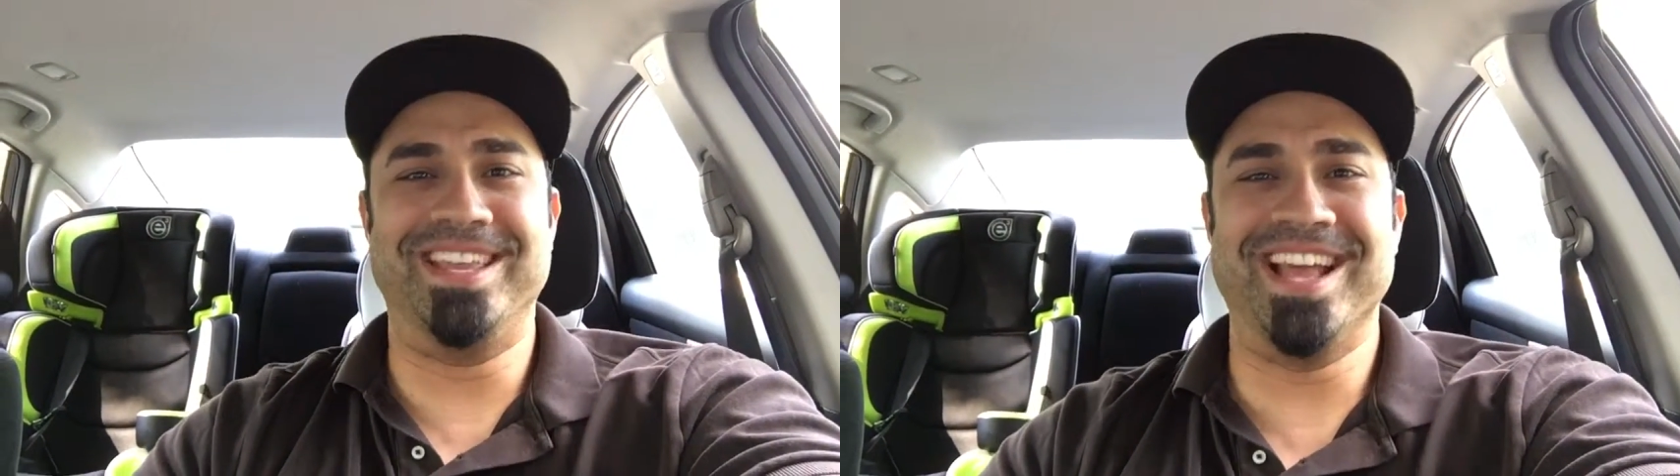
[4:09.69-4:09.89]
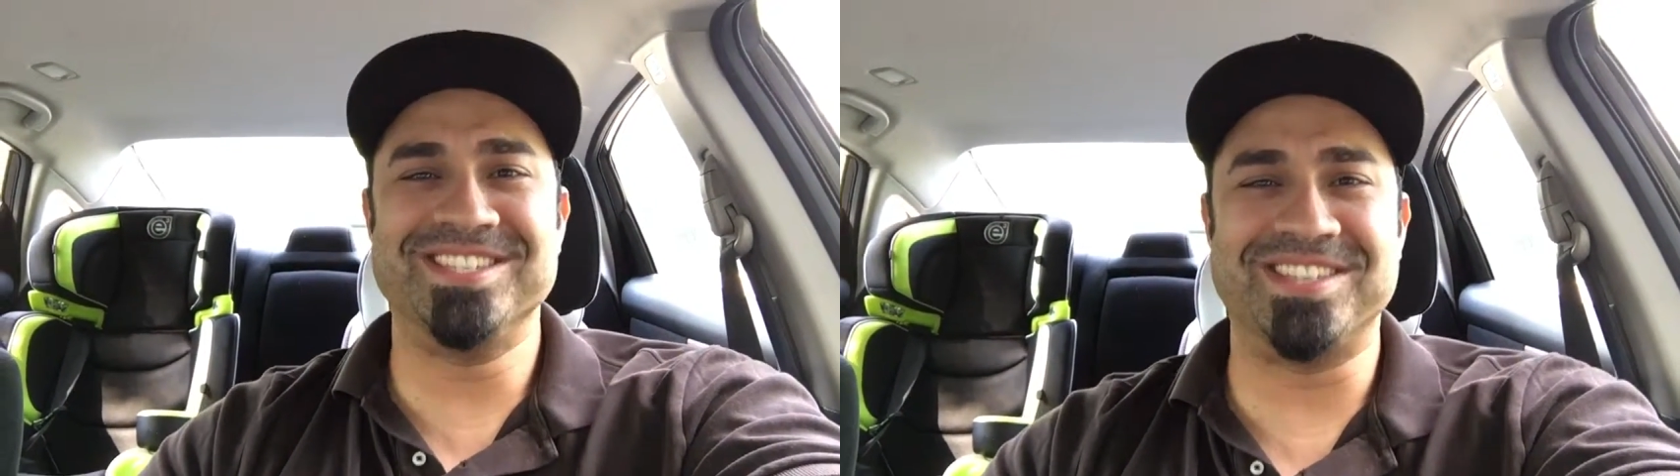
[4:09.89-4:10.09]

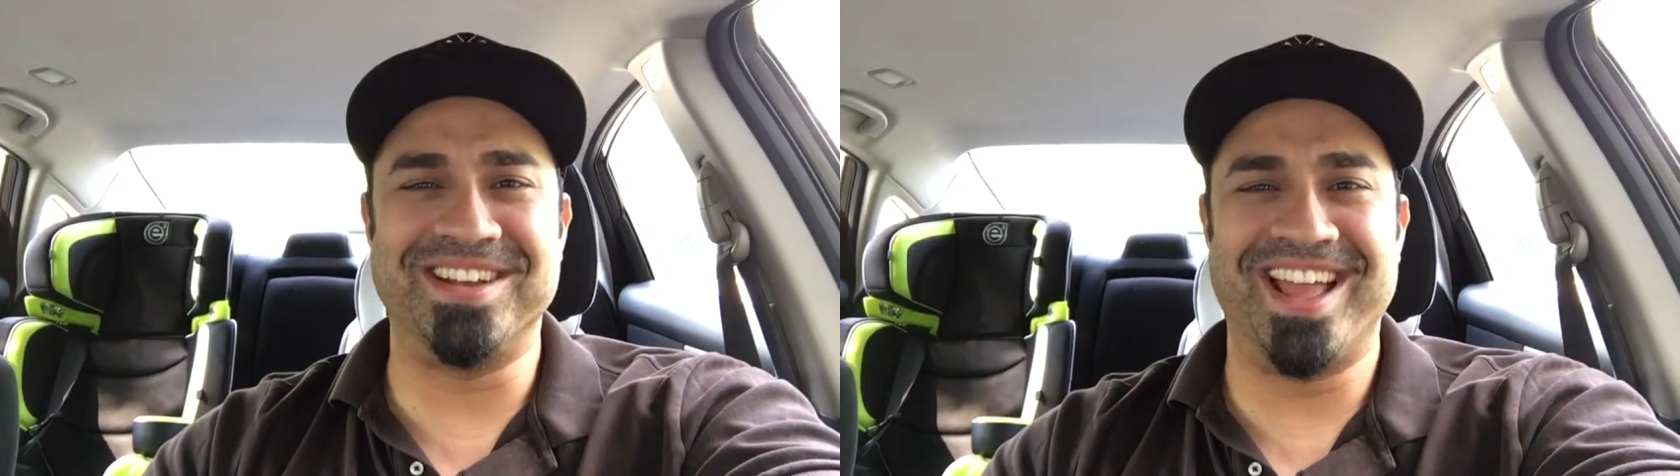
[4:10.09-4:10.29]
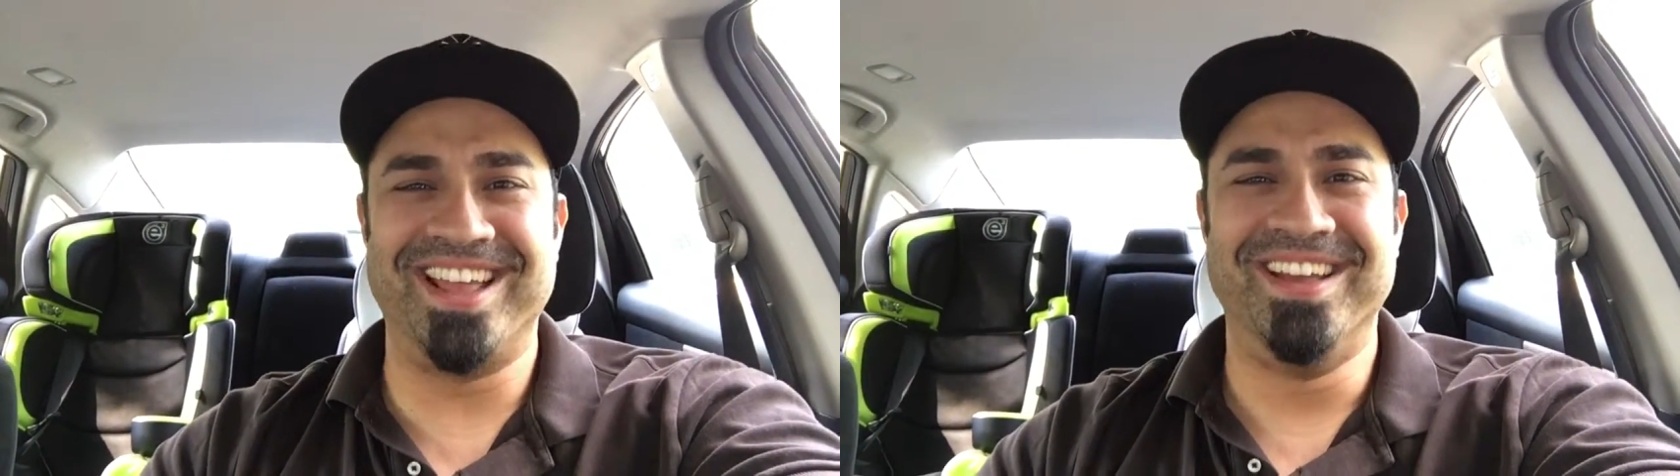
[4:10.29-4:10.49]

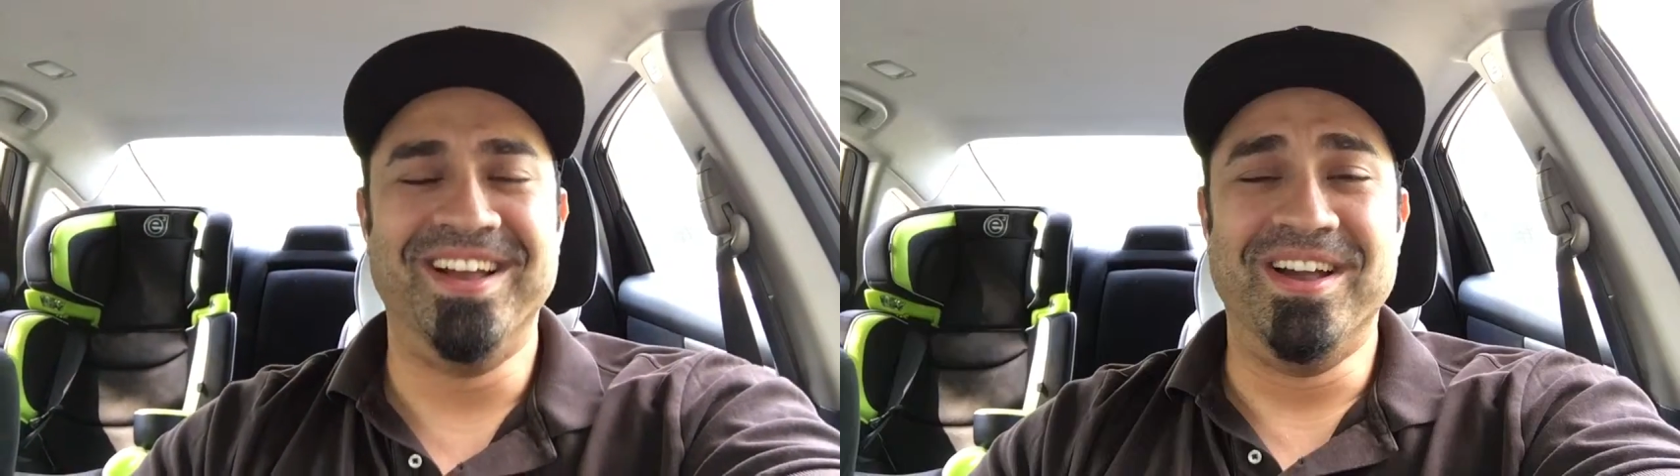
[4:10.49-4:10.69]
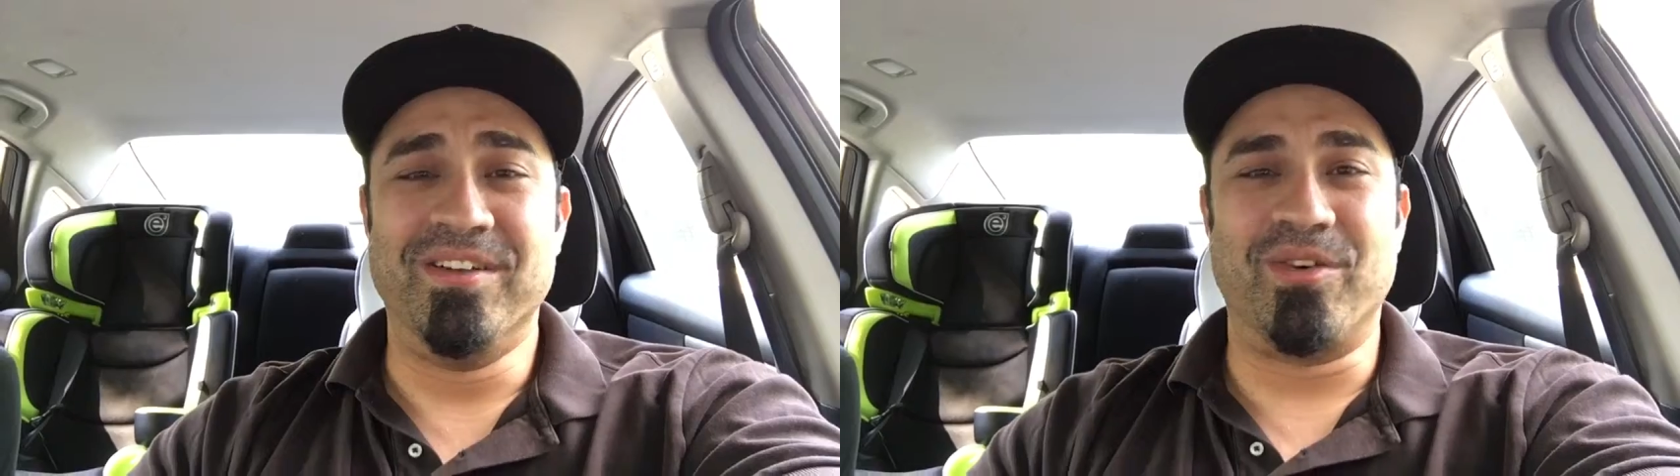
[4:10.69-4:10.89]
yesterday
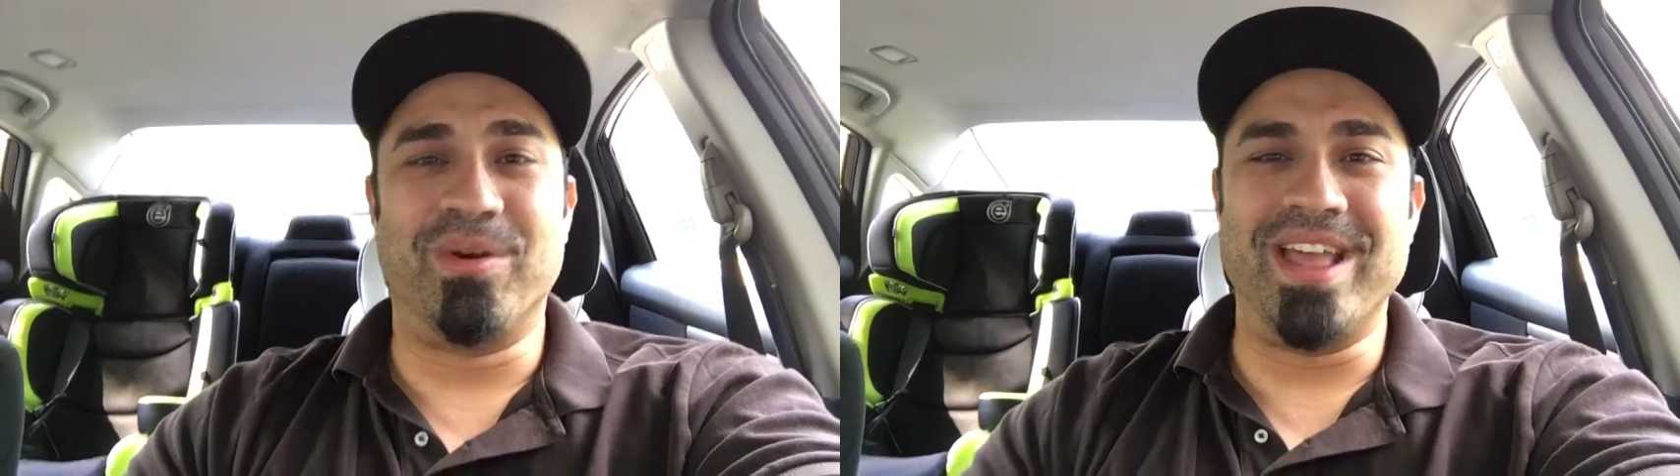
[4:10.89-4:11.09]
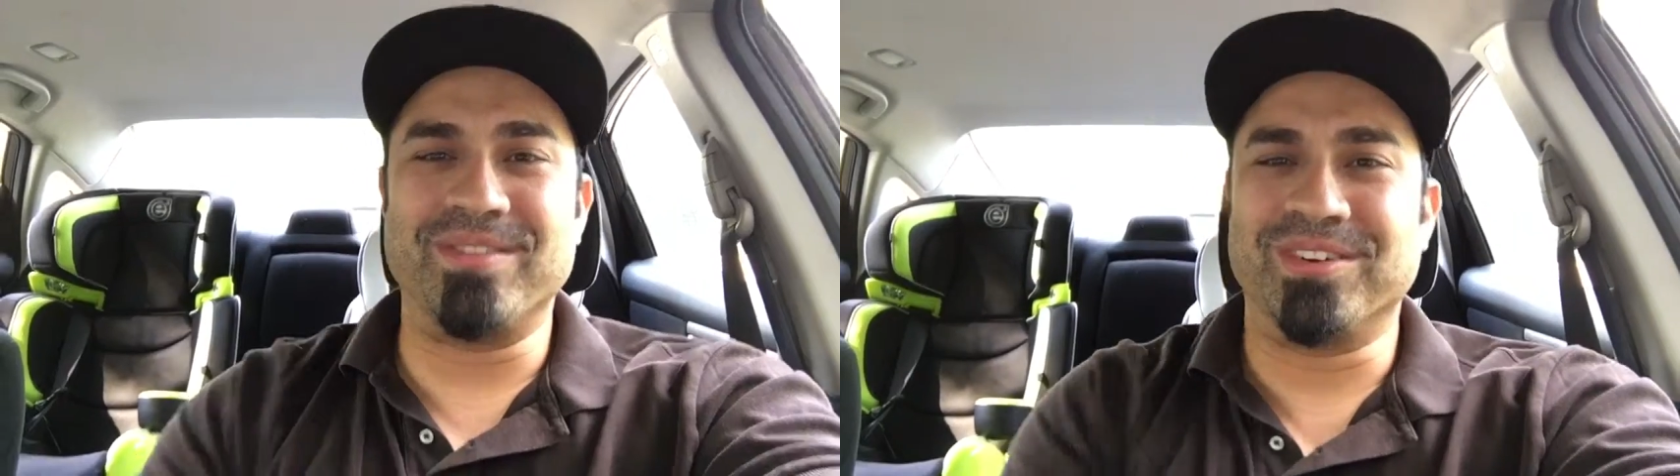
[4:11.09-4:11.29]
for
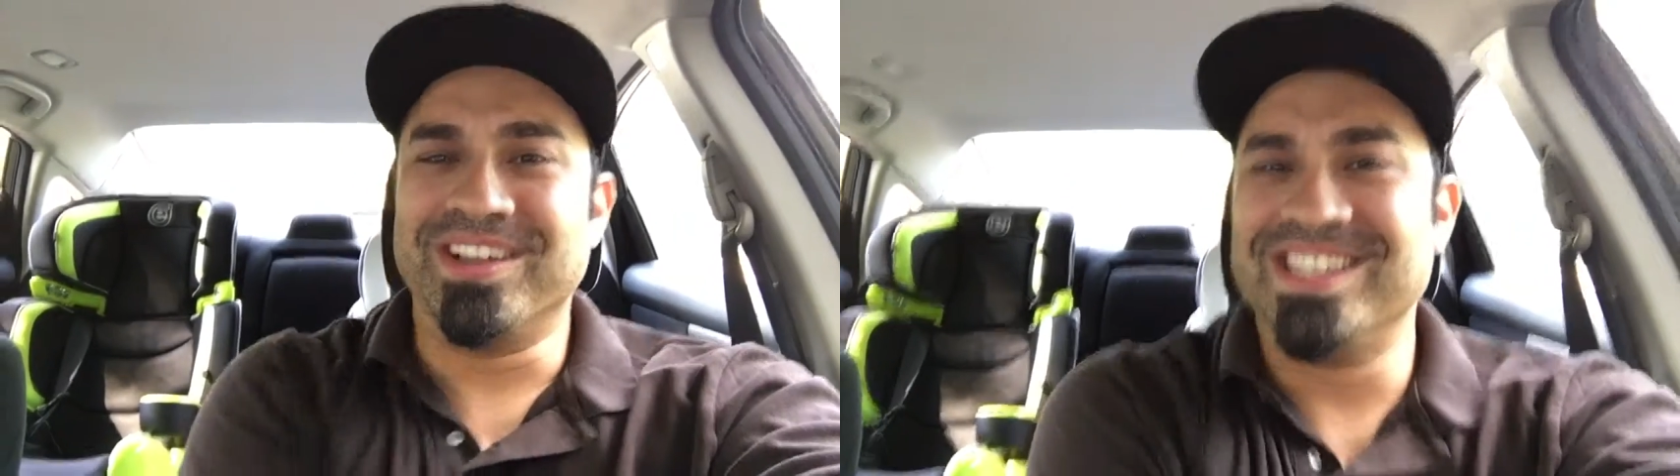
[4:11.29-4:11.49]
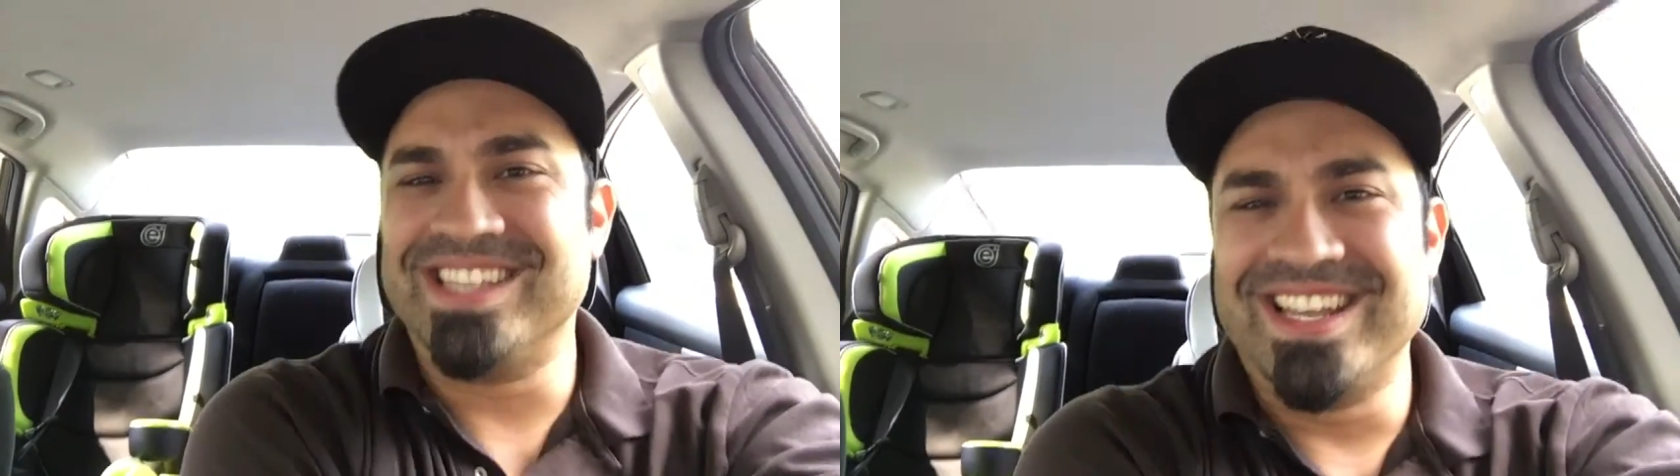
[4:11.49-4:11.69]
whatever
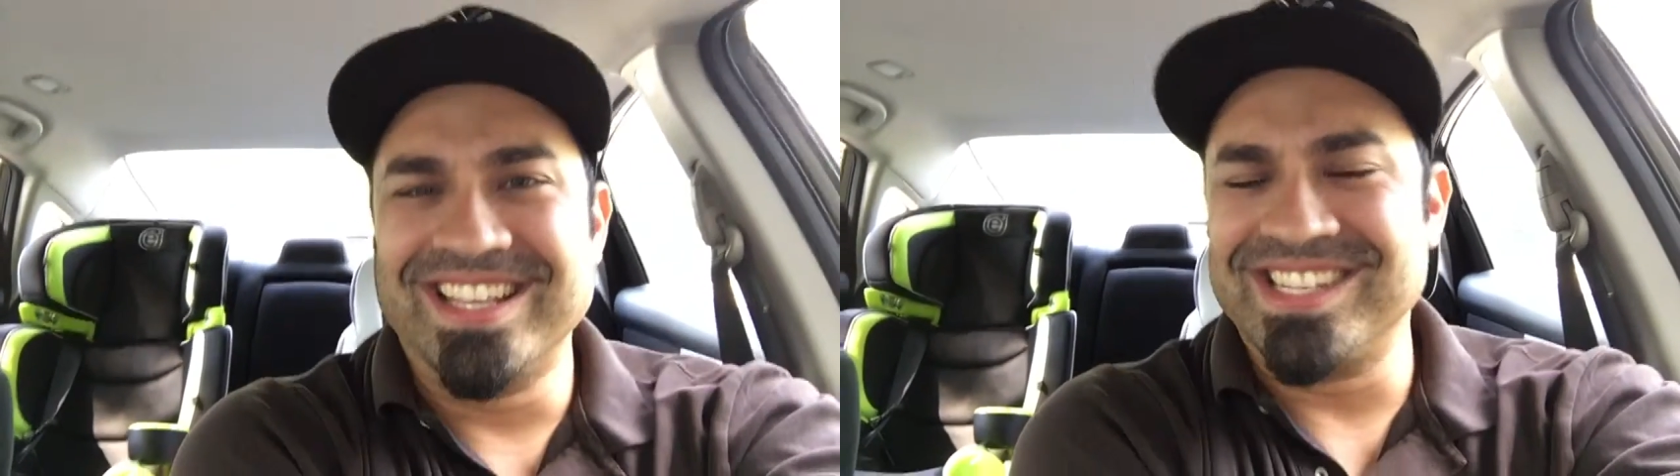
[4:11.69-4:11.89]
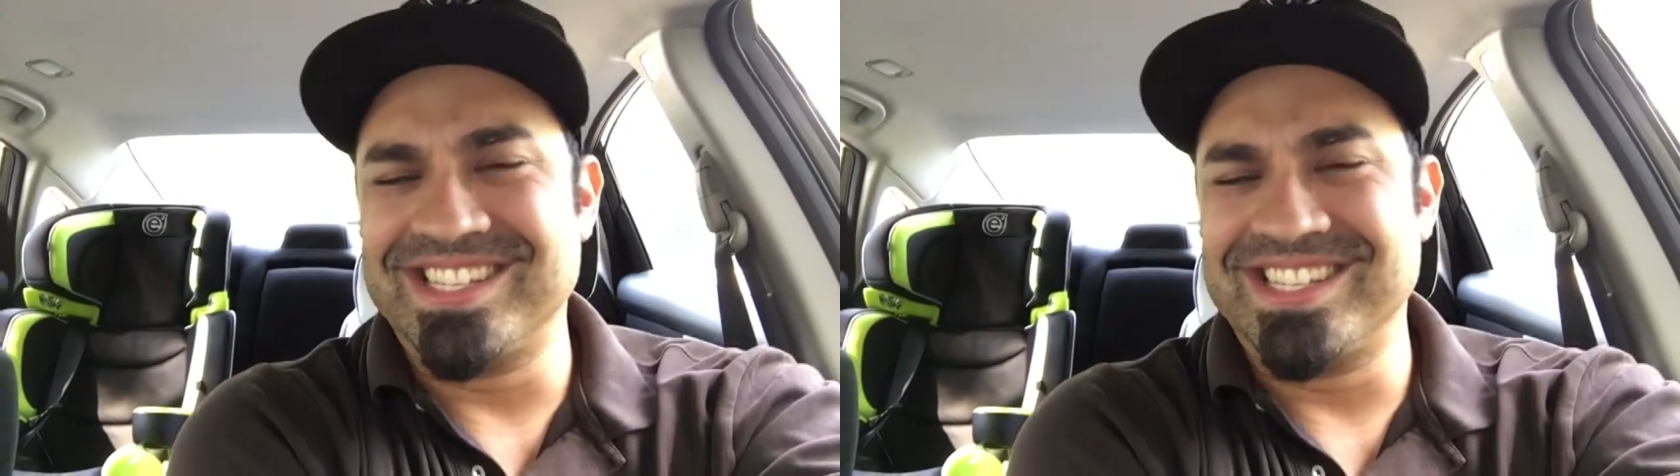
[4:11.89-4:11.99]
reason.